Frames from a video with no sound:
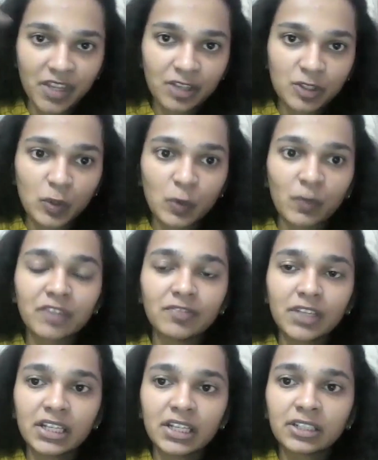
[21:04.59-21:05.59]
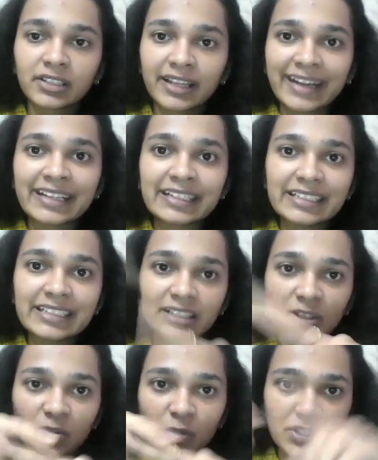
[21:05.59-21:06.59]
So when we credit it,
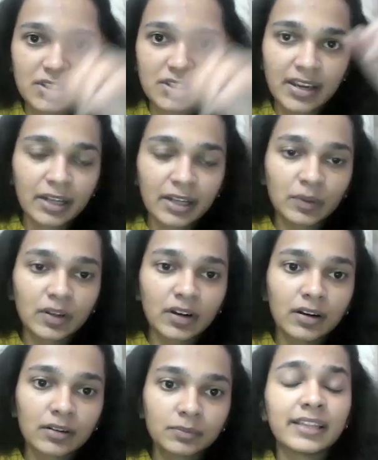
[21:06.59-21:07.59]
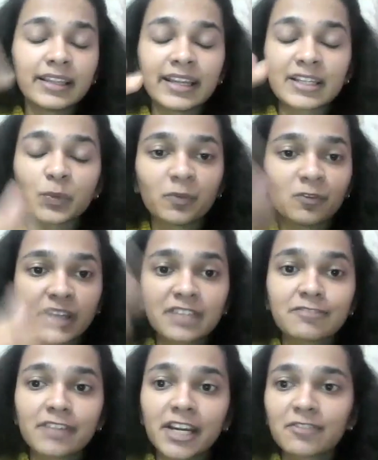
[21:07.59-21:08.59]
it goes there to there's one
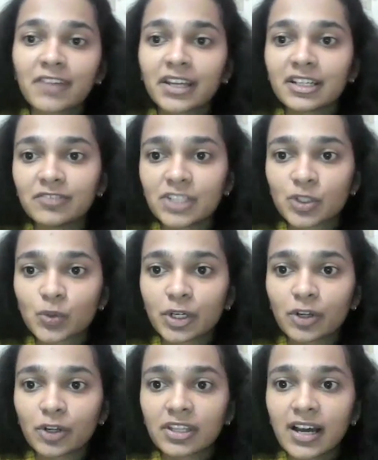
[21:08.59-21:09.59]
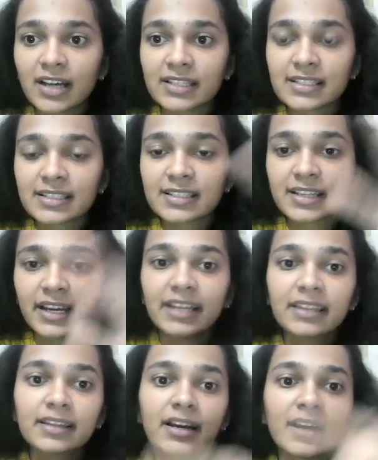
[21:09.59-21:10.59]
effect wherein we show it on the asset side,
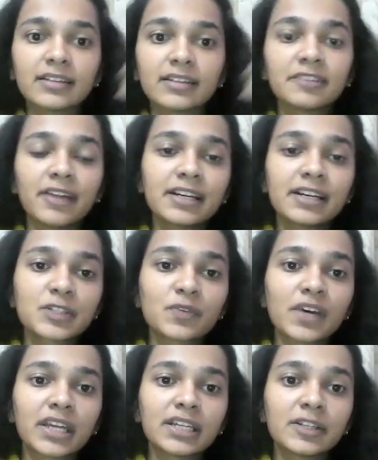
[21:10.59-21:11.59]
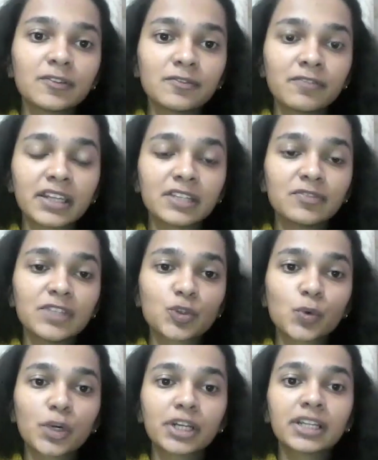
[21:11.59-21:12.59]
and the other effect is wherein we
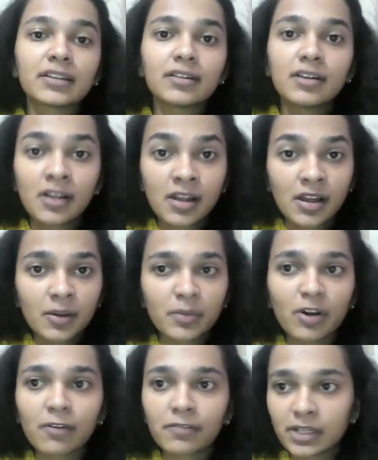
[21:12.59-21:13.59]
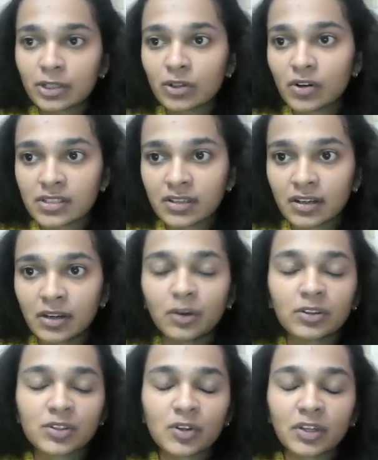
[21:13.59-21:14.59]
show it in the profit and loss account,
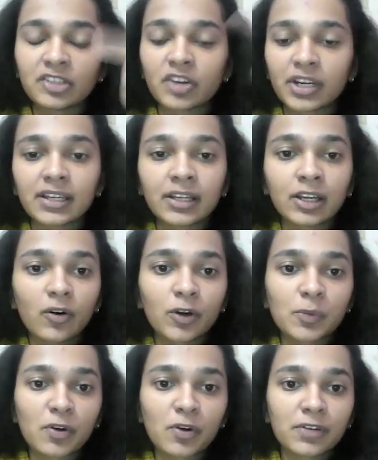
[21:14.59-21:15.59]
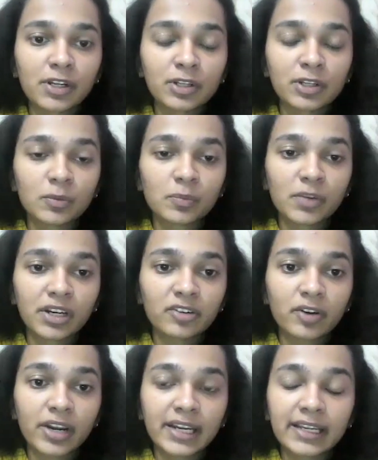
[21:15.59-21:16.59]
or sorry, trading or profit and loss,
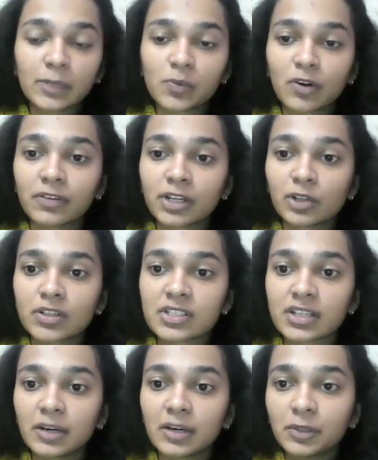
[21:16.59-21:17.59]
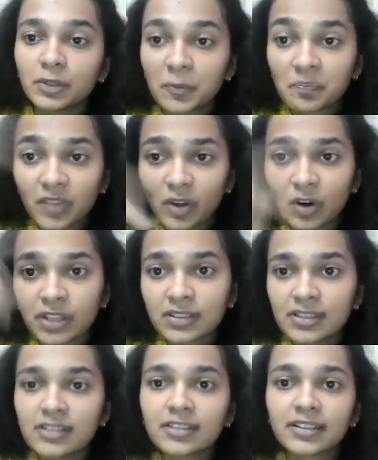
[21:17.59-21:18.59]
trading and profit and loss account on
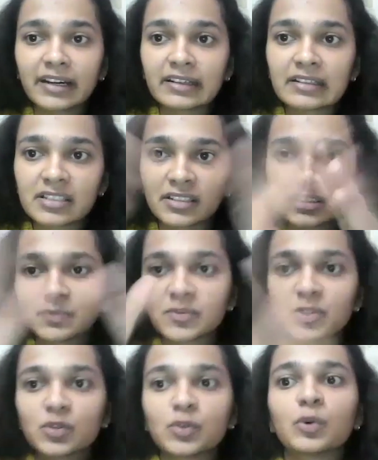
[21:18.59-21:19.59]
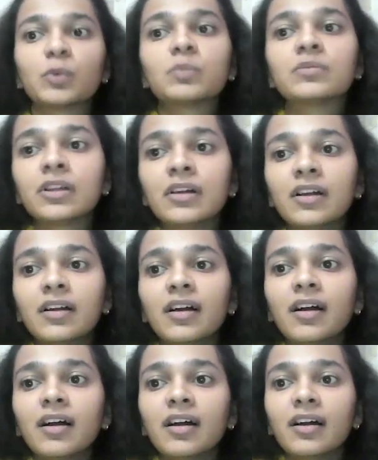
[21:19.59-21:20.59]
the credit side. So
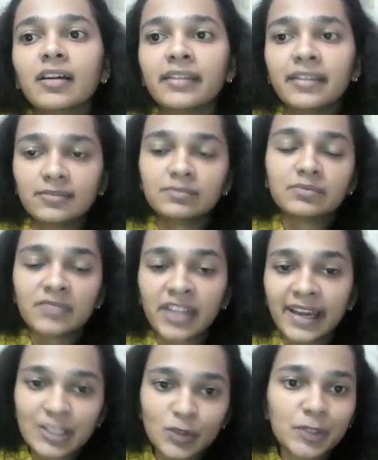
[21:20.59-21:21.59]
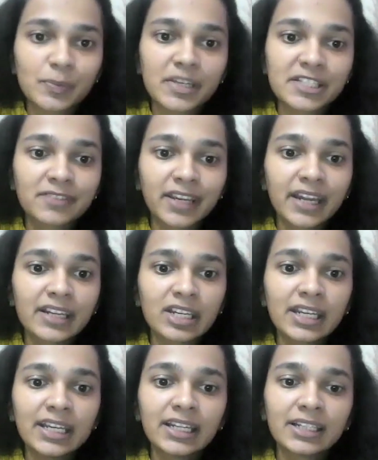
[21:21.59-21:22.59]
there is no specific
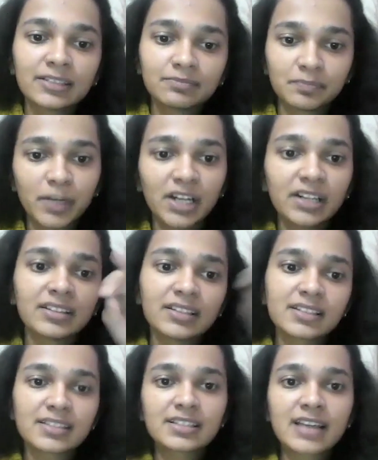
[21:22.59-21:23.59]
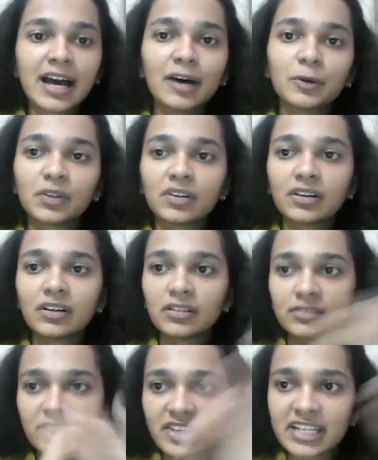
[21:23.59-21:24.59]
entry, but this is how
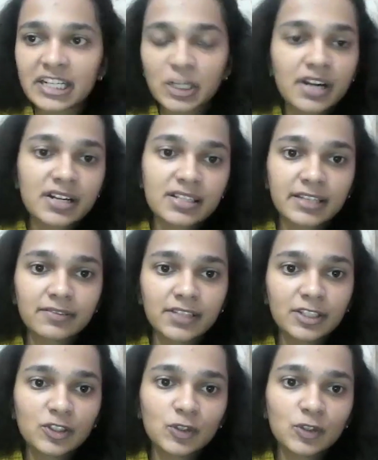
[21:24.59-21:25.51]
the treatment is given.